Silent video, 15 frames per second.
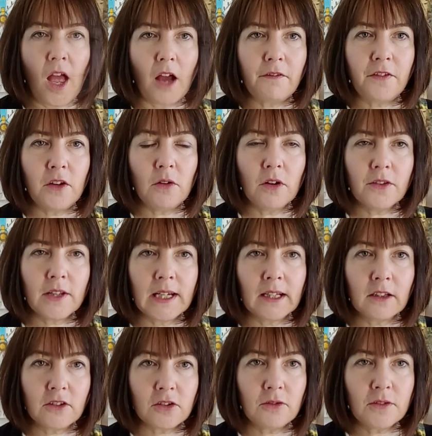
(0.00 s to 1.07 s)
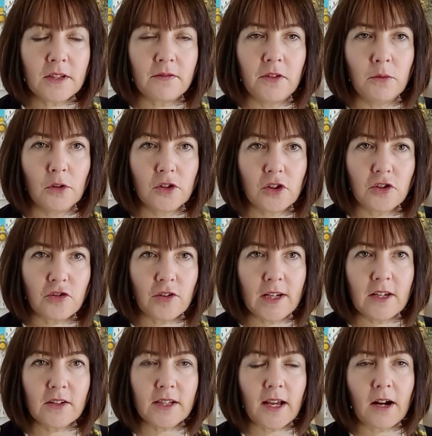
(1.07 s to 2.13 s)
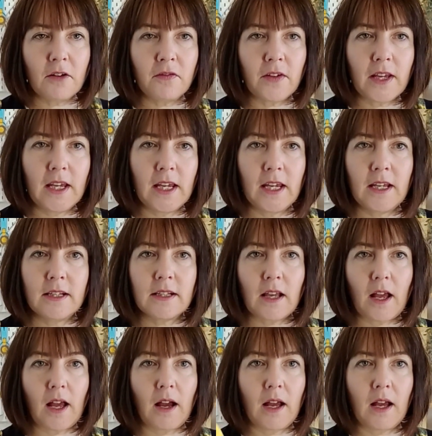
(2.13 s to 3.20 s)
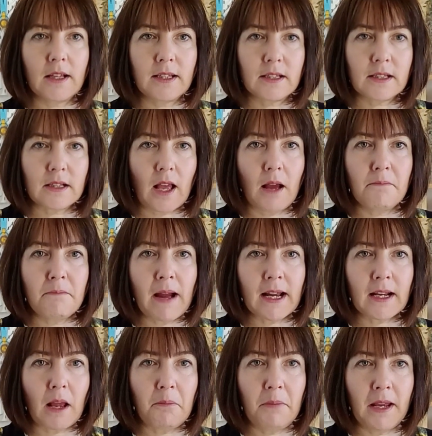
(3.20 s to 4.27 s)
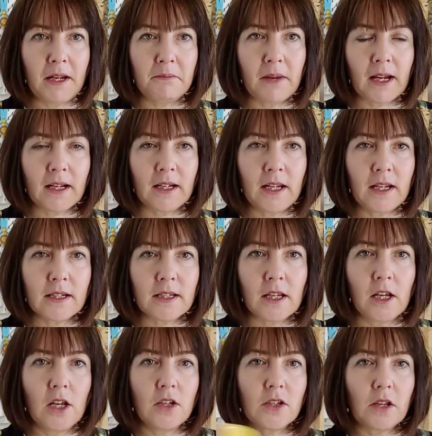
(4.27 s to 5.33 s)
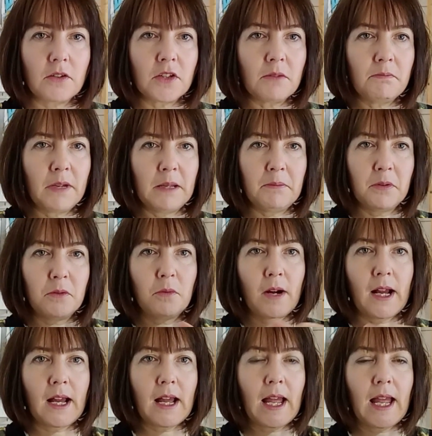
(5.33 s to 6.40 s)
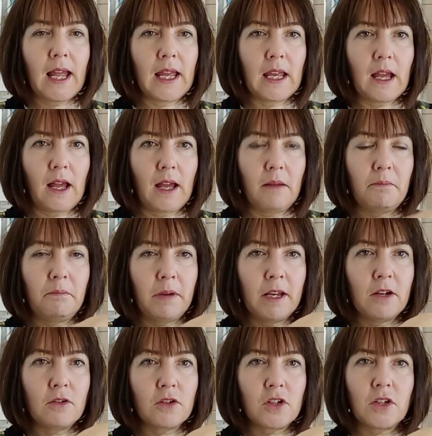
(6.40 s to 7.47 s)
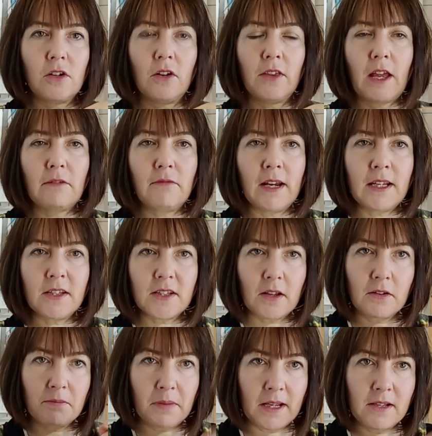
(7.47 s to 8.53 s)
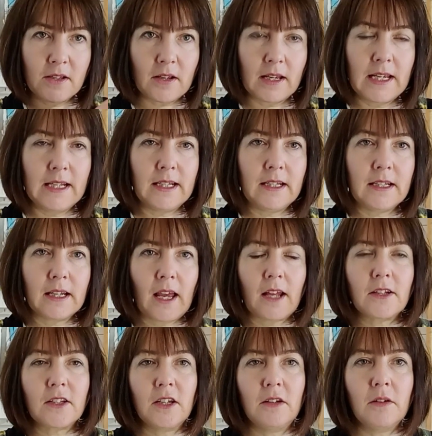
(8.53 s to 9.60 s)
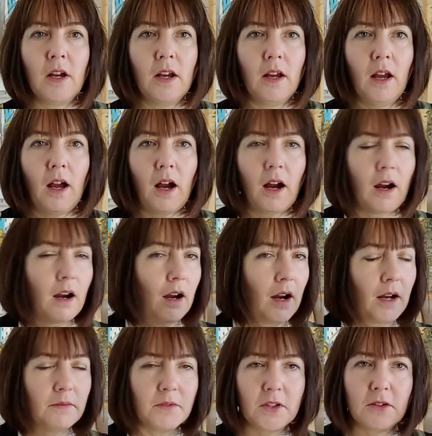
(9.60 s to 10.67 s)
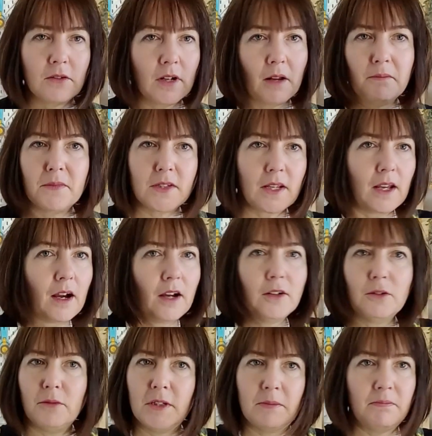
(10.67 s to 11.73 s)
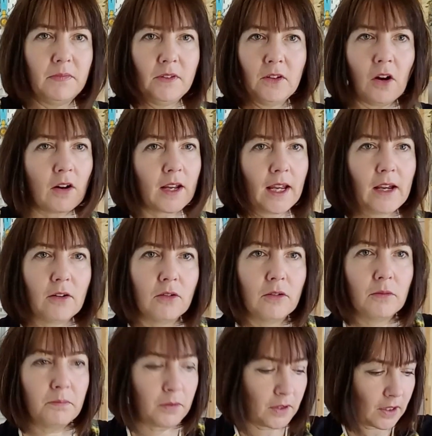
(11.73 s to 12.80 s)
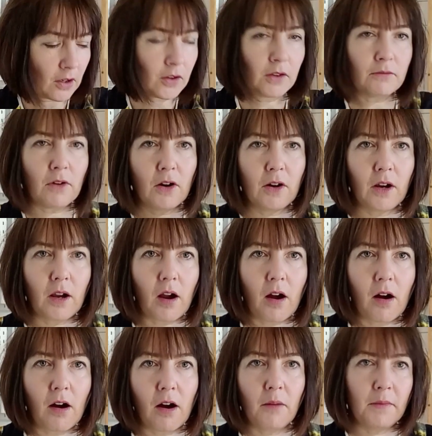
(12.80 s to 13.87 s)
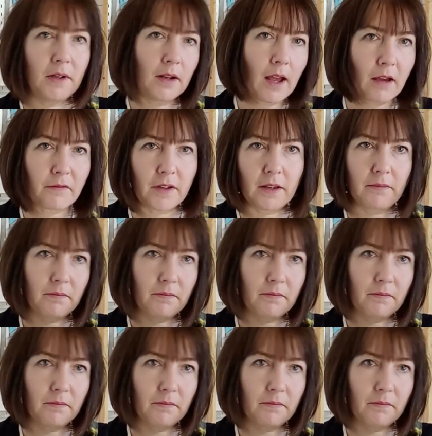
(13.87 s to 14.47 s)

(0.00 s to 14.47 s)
A few other little tools if you want to treat yourself is a, a, mag, a pin magnet. So some people wear a um, pin cushion on their wrist, so pins are easy to get to. I'm too clumsy, I always knock it or put it on the wrong arm and have it